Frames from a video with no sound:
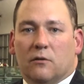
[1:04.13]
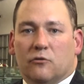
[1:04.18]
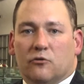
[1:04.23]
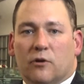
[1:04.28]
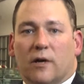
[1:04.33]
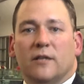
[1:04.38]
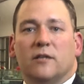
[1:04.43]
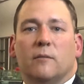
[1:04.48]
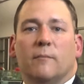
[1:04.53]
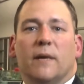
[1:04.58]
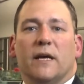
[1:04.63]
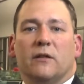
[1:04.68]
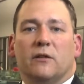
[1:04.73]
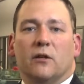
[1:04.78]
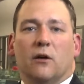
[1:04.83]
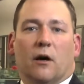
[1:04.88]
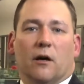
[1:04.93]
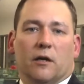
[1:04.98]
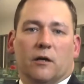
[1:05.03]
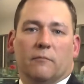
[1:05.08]
tried to make
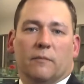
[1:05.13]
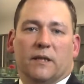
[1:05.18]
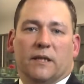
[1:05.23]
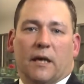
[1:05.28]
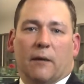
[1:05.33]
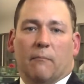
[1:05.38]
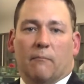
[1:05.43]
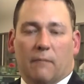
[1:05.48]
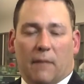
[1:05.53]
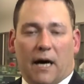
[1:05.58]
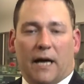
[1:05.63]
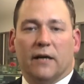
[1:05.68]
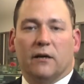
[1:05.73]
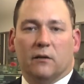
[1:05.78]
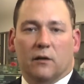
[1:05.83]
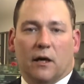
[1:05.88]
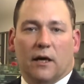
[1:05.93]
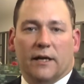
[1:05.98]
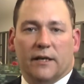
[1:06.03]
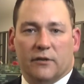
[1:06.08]
the argument that my
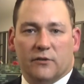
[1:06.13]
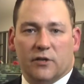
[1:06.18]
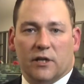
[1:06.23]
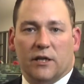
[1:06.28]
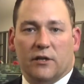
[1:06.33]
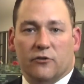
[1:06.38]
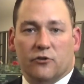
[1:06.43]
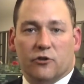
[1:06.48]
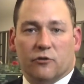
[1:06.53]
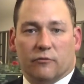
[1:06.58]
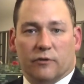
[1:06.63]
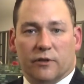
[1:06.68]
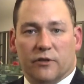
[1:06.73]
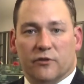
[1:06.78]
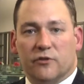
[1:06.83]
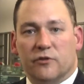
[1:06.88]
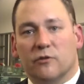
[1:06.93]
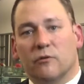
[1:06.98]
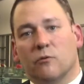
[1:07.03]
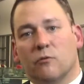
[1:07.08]
client's
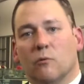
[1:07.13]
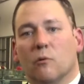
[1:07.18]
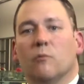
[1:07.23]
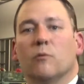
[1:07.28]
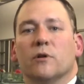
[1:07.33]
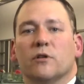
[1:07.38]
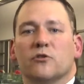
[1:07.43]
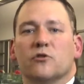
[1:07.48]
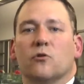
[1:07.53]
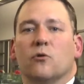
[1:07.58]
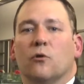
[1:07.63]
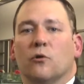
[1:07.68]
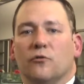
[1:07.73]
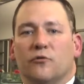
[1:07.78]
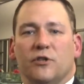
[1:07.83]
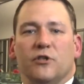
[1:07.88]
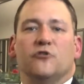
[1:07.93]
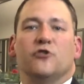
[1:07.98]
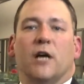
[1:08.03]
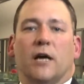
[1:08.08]
injuries were what is called
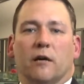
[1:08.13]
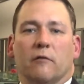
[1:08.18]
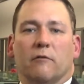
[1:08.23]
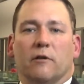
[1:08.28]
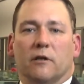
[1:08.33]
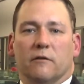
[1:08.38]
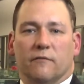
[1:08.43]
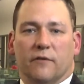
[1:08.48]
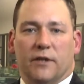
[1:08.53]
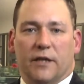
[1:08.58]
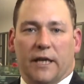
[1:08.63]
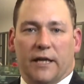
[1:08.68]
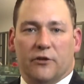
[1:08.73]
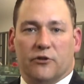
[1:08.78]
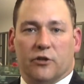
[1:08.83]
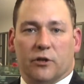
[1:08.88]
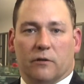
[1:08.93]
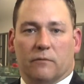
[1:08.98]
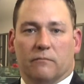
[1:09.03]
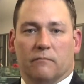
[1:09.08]
degenerative in
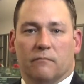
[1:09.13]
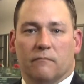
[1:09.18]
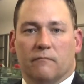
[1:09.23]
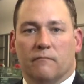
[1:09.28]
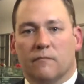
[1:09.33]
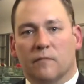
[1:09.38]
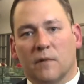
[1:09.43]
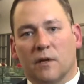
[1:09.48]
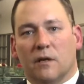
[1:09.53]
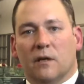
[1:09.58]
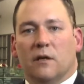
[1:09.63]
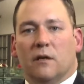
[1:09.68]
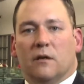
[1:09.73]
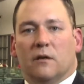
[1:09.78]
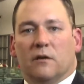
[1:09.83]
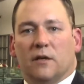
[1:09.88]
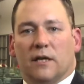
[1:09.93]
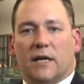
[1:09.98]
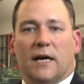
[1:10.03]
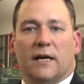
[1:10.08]
nature.
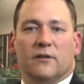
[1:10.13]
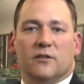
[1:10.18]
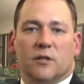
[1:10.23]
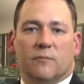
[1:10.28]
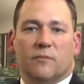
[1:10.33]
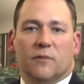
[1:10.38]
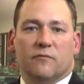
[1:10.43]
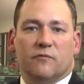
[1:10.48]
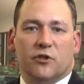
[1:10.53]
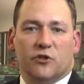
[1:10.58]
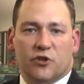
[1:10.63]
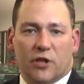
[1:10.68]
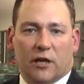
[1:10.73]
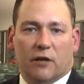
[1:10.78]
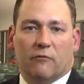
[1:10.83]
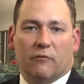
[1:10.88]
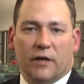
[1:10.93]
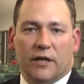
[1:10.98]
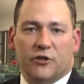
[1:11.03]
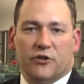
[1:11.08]
The concept of
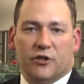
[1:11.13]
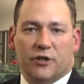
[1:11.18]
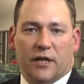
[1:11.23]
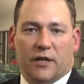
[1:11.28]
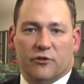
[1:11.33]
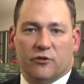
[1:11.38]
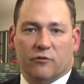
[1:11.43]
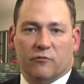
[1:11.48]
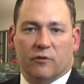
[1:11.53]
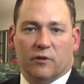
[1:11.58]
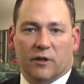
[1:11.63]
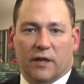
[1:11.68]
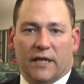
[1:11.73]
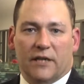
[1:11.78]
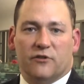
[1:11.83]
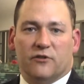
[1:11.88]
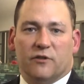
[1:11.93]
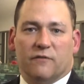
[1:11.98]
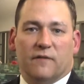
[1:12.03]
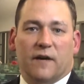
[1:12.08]
degeneration as it
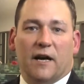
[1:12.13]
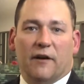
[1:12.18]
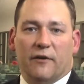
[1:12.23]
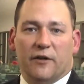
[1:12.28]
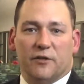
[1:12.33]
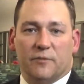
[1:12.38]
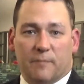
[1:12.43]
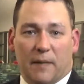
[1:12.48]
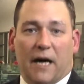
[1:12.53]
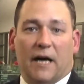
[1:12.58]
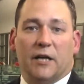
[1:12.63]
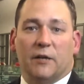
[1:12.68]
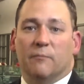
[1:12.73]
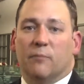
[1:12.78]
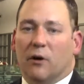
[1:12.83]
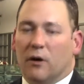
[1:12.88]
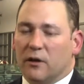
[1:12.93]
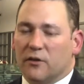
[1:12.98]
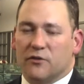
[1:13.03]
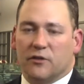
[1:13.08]
relates to various body
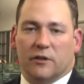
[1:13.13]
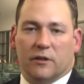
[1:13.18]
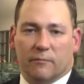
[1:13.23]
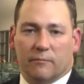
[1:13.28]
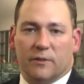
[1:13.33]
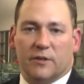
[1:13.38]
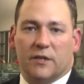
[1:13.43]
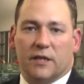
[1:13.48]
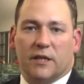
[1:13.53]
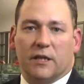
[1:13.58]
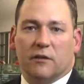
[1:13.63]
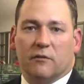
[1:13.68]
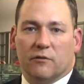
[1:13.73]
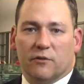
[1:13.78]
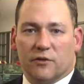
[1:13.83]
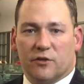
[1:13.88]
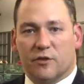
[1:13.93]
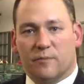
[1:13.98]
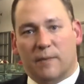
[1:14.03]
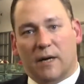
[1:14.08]
parts, and in particular
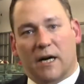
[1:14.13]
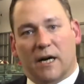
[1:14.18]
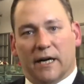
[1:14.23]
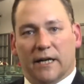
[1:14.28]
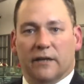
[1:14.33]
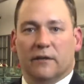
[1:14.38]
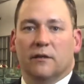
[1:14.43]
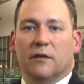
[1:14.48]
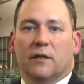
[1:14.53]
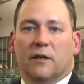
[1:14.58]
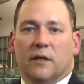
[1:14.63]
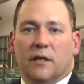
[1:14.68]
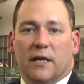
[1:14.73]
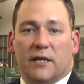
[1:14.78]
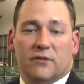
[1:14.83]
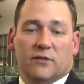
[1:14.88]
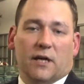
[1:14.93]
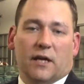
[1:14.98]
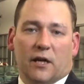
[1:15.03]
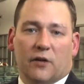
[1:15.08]
the spine,
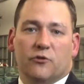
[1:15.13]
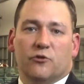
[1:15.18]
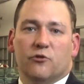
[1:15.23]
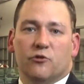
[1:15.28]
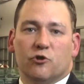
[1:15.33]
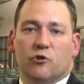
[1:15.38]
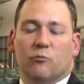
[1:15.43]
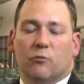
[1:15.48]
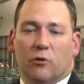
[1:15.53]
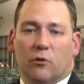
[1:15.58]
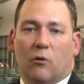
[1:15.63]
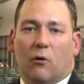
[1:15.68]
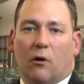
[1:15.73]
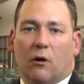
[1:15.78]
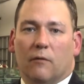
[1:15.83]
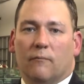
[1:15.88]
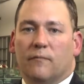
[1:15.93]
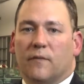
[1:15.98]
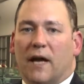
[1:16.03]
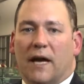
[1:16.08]
is not unusual at
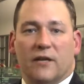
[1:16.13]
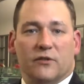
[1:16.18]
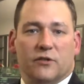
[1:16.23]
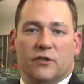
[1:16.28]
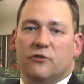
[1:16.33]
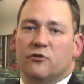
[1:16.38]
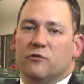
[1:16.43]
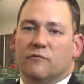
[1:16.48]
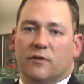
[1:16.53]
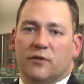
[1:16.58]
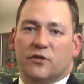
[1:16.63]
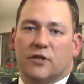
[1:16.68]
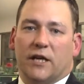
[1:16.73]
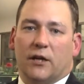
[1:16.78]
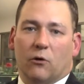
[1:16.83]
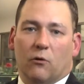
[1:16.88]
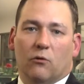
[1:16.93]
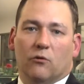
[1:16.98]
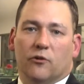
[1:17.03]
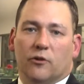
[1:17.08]
all. As each of us
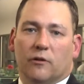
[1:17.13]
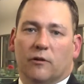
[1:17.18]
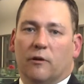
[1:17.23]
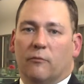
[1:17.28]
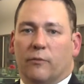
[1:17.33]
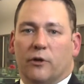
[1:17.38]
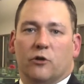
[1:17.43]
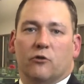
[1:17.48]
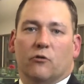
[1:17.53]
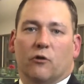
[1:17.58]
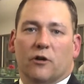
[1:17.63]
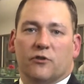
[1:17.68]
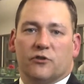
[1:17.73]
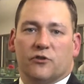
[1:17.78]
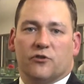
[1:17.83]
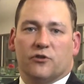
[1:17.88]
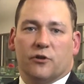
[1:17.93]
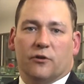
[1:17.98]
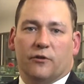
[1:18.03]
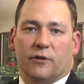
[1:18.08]
get older and we cross
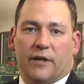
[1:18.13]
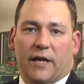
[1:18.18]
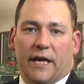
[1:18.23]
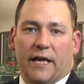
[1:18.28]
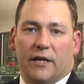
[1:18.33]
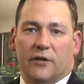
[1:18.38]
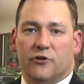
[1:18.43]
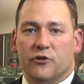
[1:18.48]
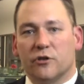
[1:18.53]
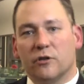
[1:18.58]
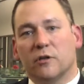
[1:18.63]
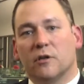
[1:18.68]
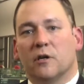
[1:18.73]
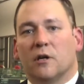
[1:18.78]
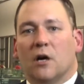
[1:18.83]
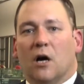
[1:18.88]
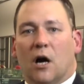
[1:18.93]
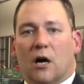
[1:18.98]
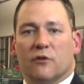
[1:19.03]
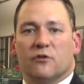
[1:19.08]
a certain age,
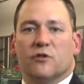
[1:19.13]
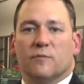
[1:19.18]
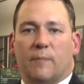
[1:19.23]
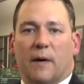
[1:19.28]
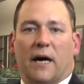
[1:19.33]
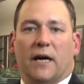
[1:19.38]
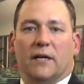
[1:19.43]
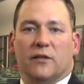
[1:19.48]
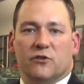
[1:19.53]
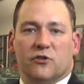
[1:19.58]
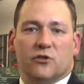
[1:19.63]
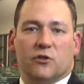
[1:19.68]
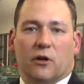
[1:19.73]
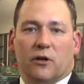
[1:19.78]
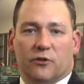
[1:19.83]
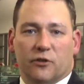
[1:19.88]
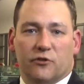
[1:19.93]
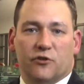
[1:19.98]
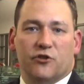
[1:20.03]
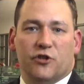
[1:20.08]
our spines
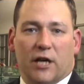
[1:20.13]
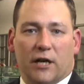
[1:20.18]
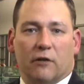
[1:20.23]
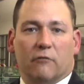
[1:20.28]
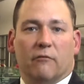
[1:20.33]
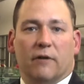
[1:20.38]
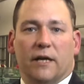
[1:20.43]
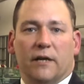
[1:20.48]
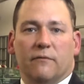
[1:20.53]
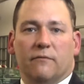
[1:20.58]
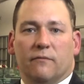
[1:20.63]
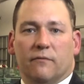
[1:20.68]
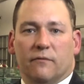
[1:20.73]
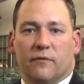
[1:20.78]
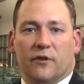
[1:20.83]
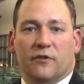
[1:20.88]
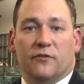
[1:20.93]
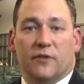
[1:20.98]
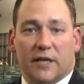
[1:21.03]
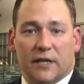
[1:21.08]
start to degenerate.
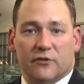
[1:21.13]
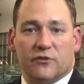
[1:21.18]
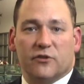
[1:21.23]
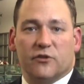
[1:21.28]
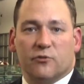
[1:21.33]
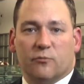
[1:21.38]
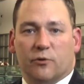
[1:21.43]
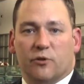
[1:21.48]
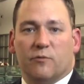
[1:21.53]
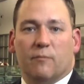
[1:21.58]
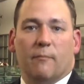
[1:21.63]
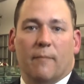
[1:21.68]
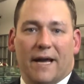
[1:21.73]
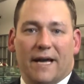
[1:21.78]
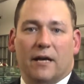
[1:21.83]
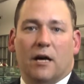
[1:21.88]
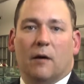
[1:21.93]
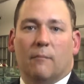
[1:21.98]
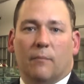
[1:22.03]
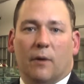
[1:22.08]
The discs which
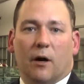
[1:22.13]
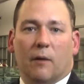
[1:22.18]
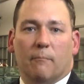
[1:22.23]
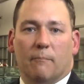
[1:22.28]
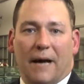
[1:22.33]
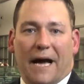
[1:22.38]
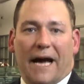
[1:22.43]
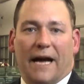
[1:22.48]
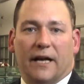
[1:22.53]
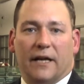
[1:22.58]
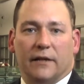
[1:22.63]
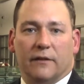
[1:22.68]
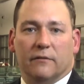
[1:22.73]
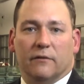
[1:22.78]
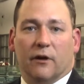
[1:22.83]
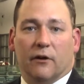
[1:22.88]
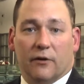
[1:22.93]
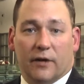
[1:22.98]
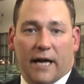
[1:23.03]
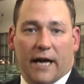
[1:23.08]
make up our back
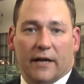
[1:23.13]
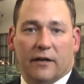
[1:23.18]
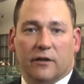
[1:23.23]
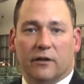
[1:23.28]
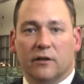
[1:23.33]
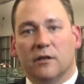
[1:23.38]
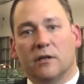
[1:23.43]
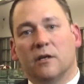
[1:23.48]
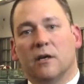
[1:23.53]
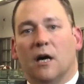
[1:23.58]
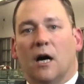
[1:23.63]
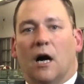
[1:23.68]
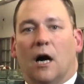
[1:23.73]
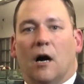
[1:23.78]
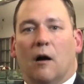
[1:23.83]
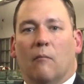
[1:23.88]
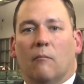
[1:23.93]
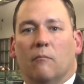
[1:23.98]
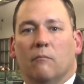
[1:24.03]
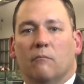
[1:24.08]
and our neck
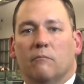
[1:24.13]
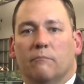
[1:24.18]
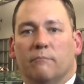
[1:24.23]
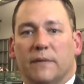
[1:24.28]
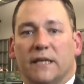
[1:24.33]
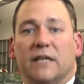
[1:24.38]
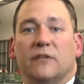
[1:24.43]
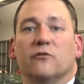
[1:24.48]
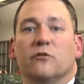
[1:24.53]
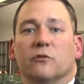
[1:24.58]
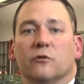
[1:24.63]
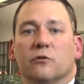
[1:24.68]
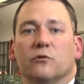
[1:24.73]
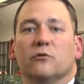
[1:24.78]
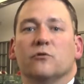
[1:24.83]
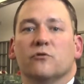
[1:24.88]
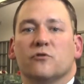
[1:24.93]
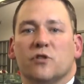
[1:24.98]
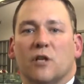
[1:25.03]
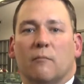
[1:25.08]
begin to
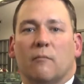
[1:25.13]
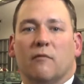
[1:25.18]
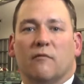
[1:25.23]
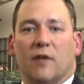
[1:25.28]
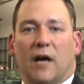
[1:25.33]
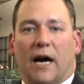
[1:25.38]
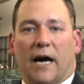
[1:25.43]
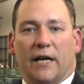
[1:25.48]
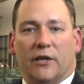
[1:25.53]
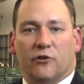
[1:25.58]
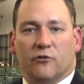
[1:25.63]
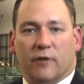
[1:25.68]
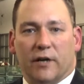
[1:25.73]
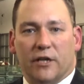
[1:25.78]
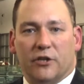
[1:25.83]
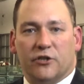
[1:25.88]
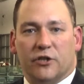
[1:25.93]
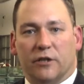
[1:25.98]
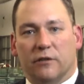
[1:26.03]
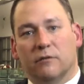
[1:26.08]
lose some of the
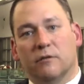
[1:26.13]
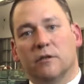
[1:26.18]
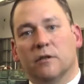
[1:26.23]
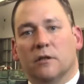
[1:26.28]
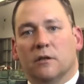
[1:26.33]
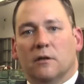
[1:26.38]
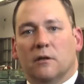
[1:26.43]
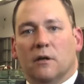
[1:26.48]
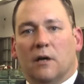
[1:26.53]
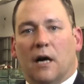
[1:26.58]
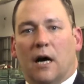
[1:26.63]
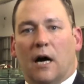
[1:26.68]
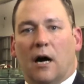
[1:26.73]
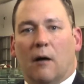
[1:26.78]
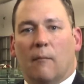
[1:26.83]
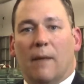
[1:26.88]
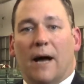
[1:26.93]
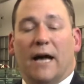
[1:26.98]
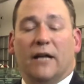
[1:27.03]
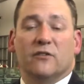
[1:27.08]
hydration
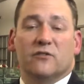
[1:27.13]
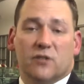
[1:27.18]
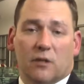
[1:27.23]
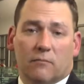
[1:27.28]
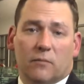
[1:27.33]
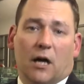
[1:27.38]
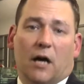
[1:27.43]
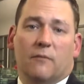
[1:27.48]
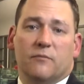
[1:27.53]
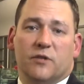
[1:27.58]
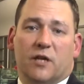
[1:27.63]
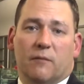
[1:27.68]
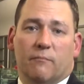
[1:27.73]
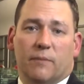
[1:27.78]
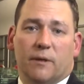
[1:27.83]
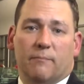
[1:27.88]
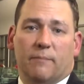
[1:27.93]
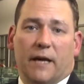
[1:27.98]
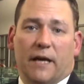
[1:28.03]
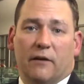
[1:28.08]
and sometimes can
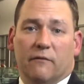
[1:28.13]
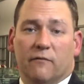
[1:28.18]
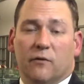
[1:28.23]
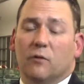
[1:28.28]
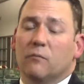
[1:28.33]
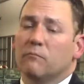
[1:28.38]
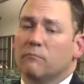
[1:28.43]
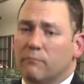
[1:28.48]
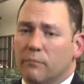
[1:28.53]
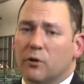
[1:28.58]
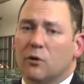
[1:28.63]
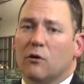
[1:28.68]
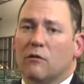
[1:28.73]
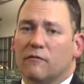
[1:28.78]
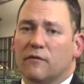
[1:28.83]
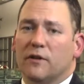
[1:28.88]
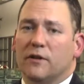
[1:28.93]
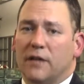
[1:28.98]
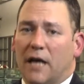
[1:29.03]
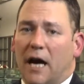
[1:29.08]
be painful, but
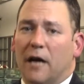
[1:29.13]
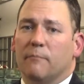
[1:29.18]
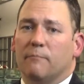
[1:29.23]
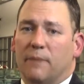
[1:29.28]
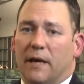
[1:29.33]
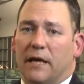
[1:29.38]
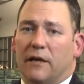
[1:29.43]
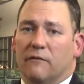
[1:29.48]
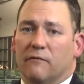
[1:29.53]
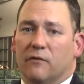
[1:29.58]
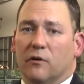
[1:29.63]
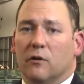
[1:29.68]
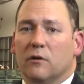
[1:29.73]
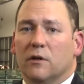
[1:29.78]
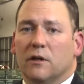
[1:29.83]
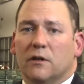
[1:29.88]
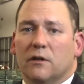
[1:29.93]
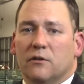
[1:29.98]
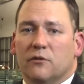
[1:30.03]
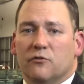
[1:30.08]
often not painful.
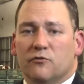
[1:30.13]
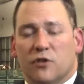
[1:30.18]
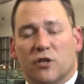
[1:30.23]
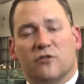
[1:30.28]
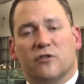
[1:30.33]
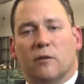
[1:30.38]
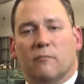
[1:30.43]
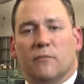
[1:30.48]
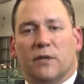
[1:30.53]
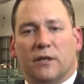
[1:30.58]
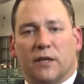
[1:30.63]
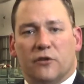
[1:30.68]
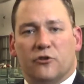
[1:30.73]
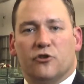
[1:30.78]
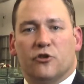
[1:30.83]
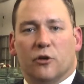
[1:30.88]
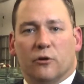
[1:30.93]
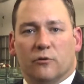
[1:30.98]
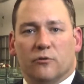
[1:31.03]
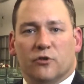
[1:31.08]
Just something that
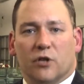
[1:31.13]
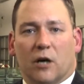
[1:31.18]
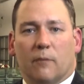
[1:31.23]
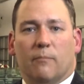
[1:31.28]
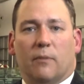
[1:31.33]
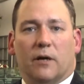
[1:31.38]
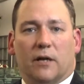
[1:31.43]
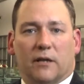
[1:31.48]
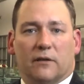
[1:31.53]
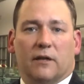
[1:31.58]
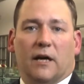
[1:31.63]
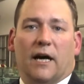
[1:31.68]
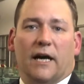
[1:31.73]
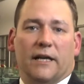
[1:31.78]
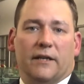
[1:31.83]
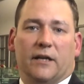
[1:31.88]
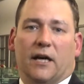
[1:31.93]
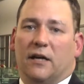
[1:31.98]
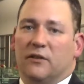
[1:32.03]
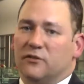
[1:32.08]
shows up on a
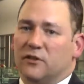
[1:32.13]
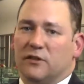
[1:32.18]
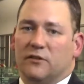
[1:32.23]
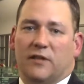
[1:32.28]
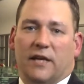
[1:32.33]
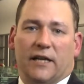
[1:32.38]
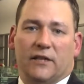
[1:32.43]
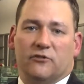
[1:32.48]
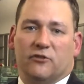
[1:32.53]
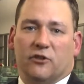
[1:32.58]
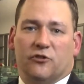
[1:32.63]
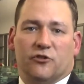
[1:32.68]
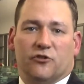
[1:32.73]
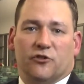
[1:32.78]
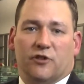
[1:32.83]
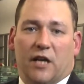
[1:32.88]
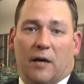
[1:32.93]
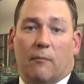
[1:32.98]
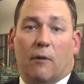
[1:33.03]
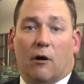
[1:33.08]
diagnostic test such
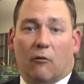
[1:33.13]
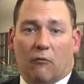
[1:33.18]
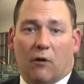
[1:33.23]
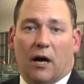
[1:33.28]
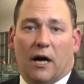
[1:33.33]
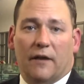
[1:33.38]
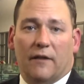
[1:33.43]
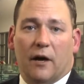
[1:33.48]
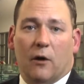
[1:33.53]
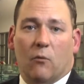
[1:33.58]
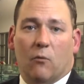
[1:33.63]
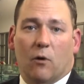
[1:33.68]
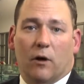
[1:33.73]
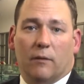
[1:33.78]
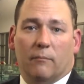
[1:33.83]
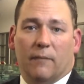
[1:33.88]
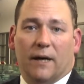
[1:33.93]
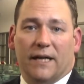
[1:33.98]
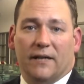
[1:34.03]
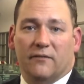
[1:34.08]
as an MRI that
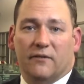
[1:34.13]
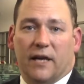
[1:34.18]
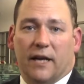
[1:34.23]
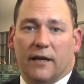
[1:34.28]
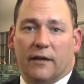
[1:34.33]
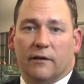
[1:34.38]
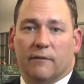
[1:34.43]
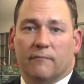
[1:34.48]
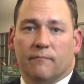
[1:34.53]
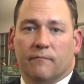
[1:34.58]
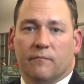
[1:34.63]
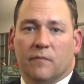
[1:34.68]
one might take.